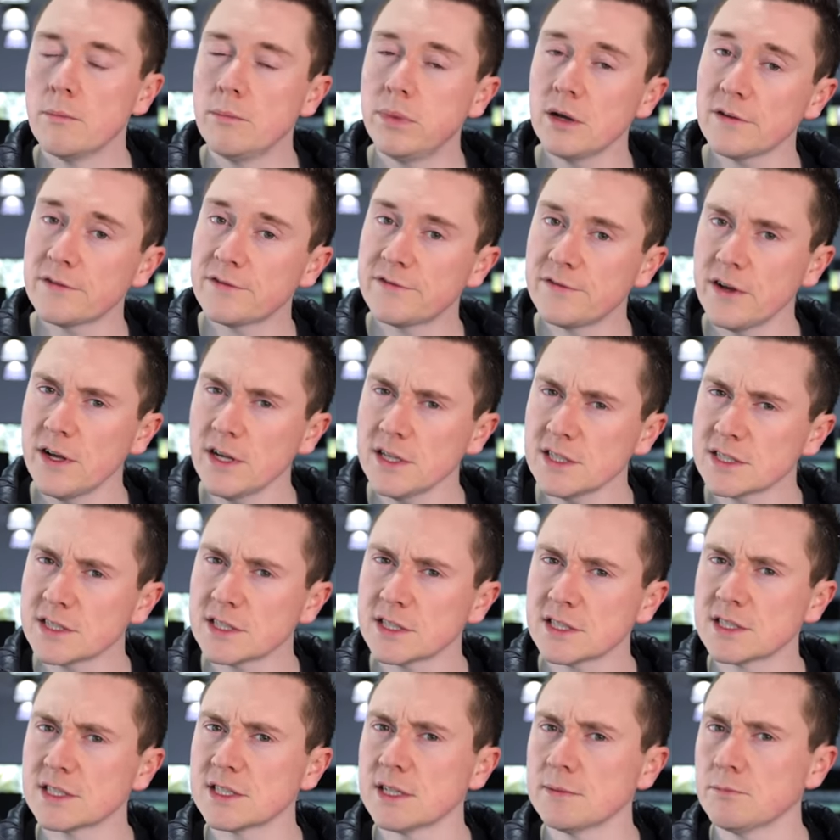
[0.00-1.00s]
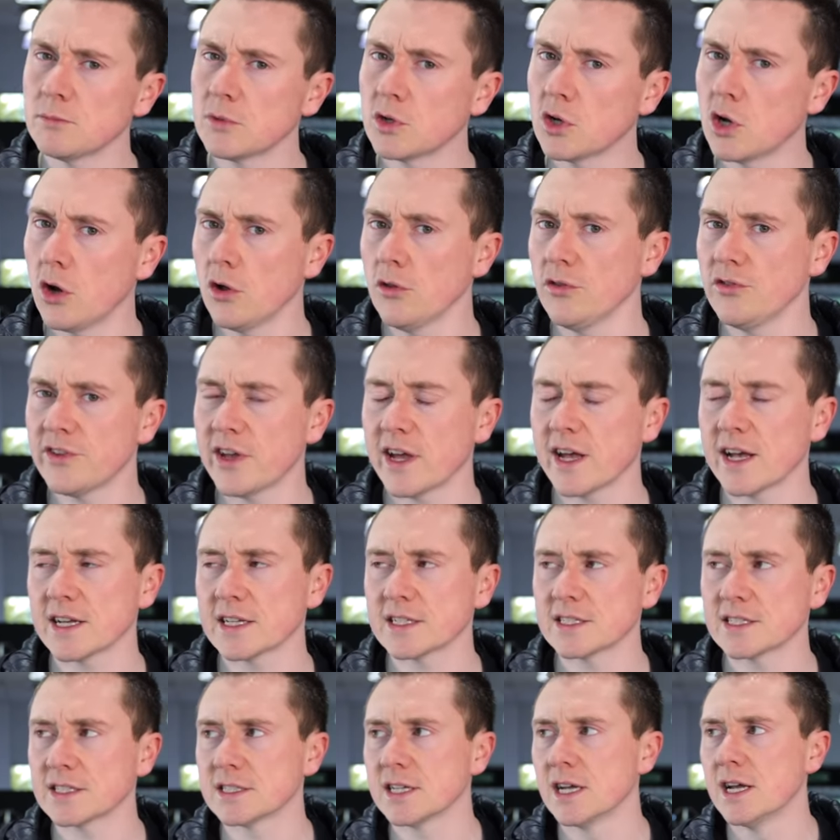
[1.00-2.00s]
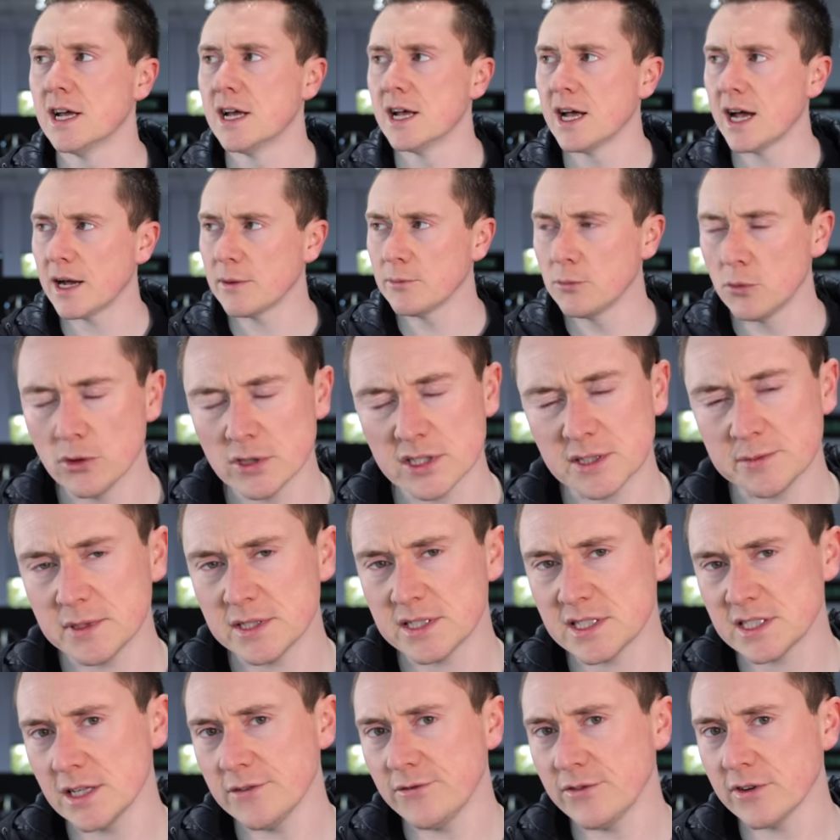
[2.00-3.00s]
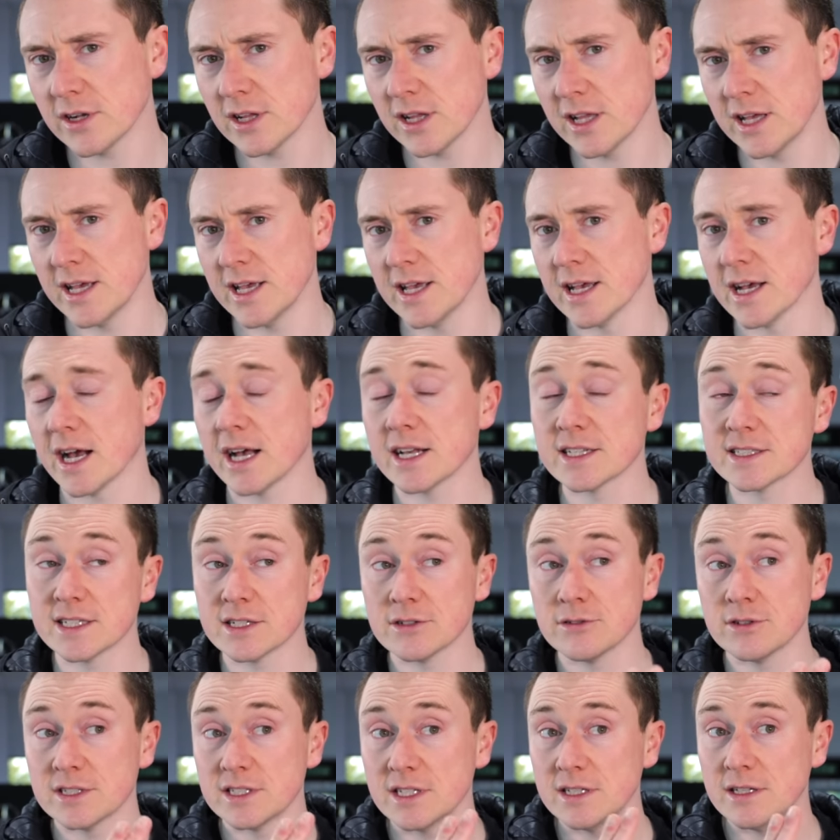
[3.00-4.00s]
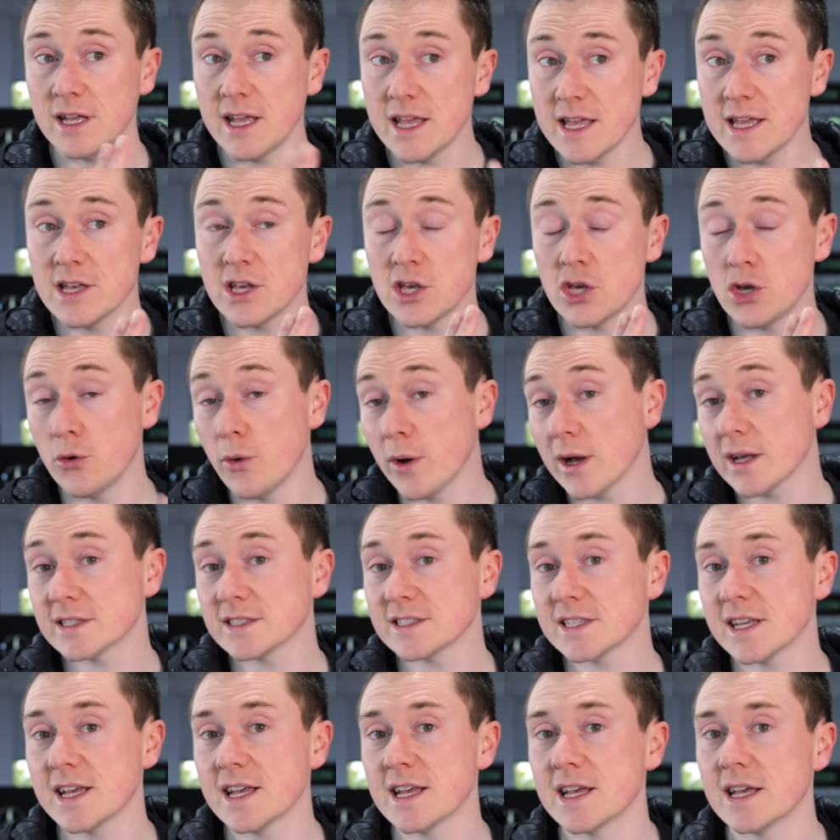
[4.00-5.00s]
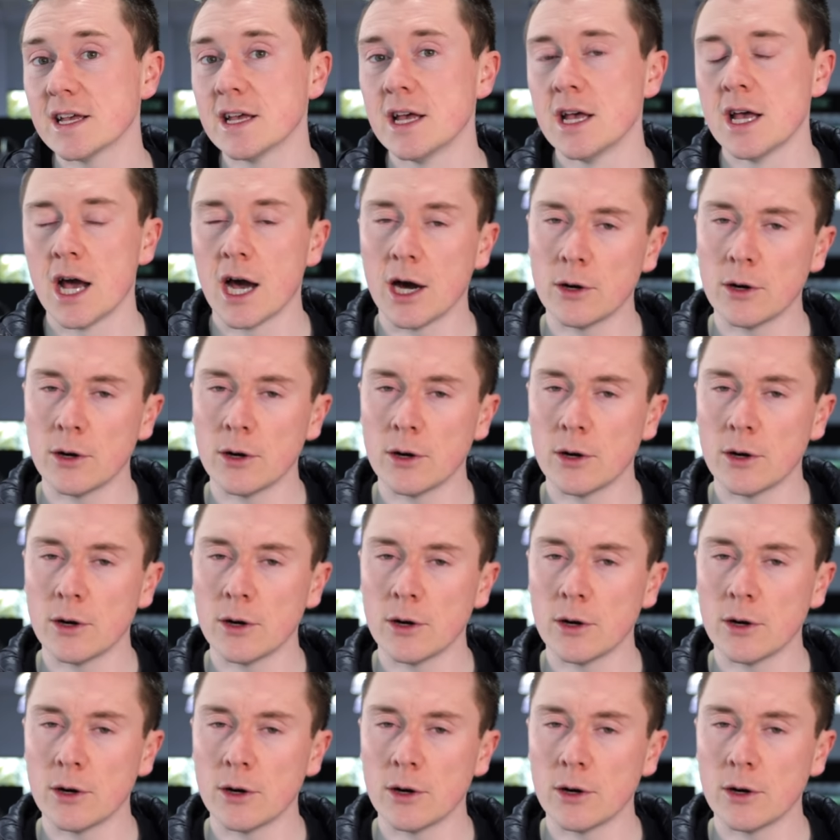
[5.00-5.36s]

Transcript: But first, some context, and more specifically, as there is an EQS here,